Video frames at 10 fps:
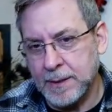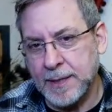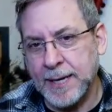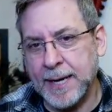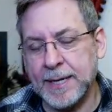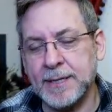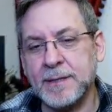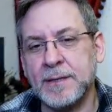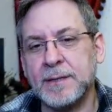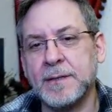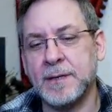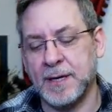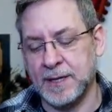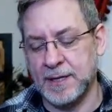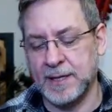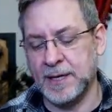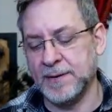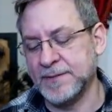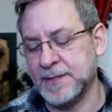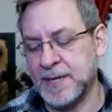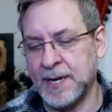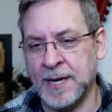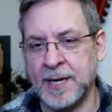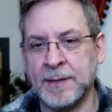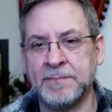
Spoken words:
And it leaves time